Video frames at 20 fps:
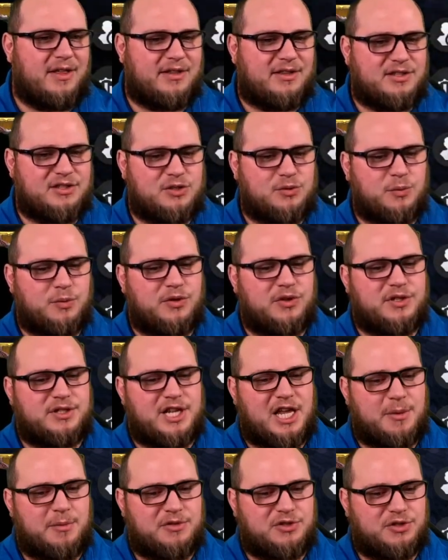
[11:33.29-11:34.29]
Like, this is where the
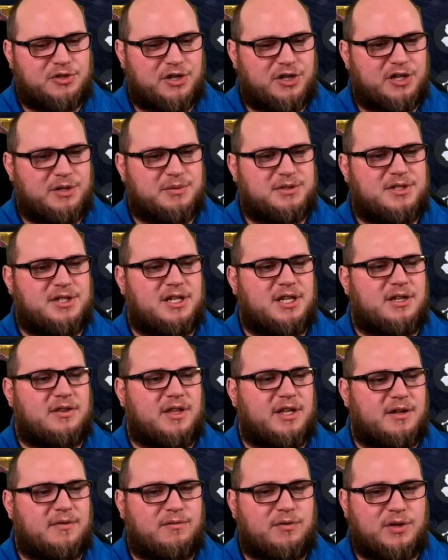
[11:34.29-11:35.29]
damage you're going to see.
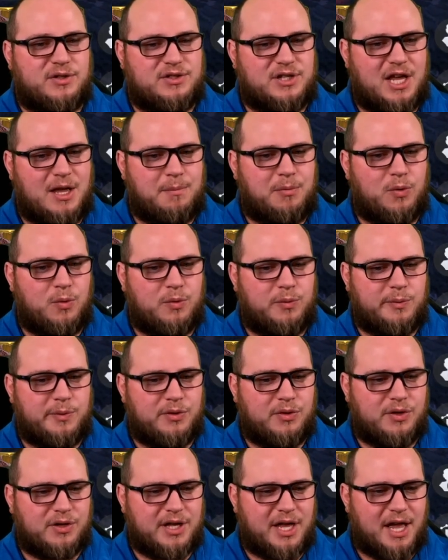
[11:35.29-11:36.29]
Like, for example, when
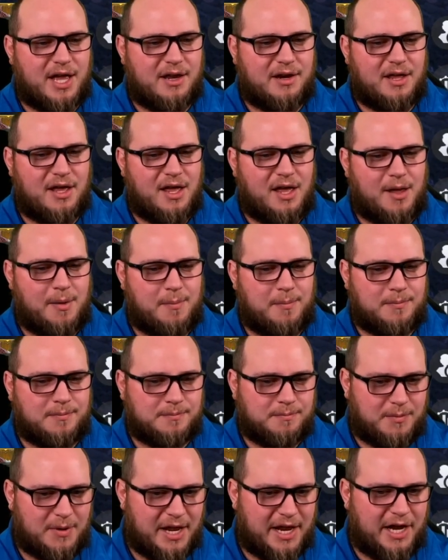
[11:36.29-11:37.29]
we look at
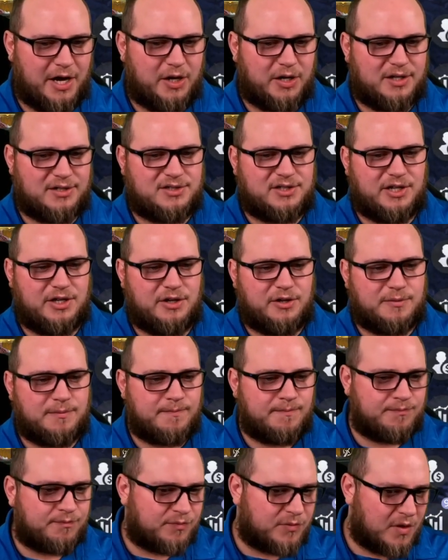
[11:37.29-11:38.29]
my arrogance here,
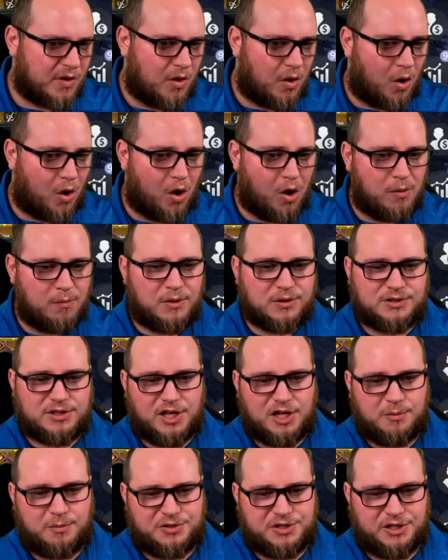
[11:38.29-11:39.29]
almost
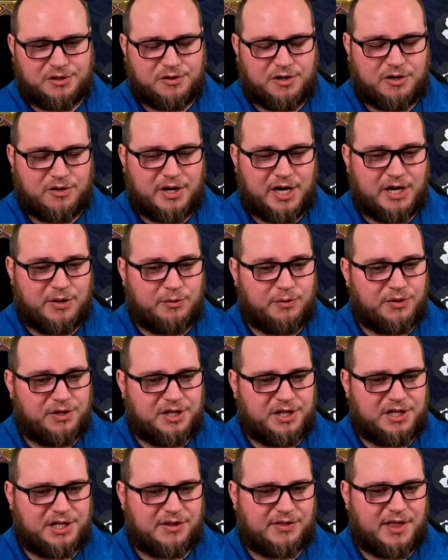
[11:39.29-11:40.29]
100% crit rate, really
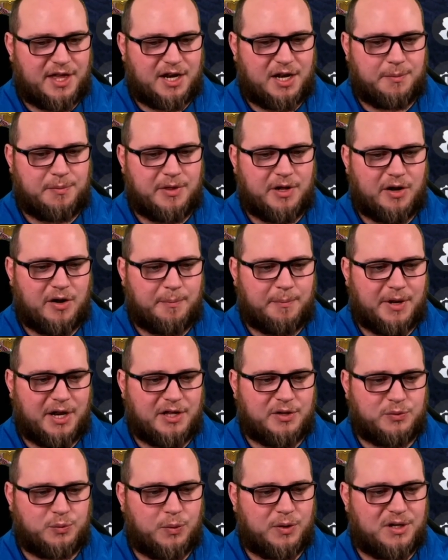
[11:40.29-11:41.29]
need to get that up there. But
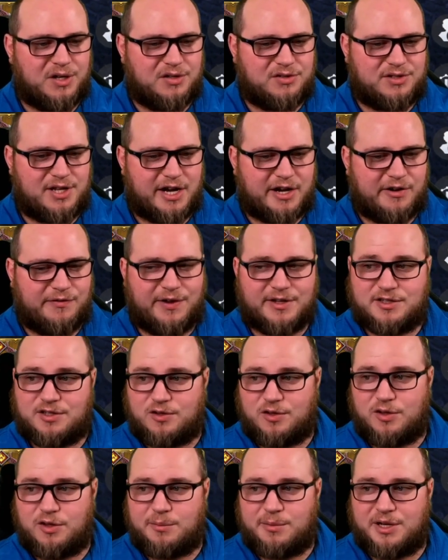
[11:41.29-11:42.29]
I wanted to sacrifice
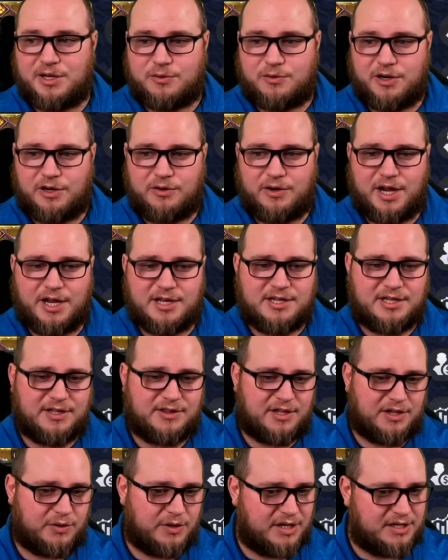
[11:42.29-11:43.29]
a little bit of crit rate to
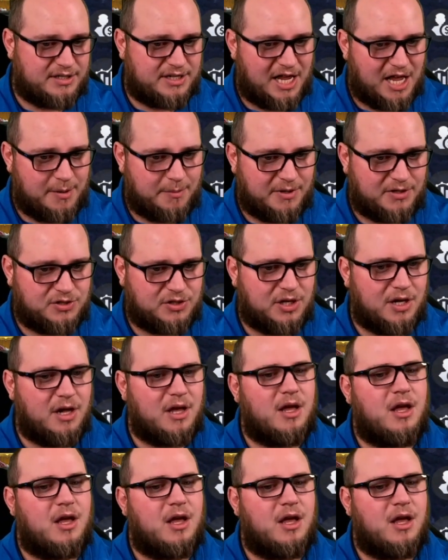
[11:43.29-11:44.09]
get that crit damage,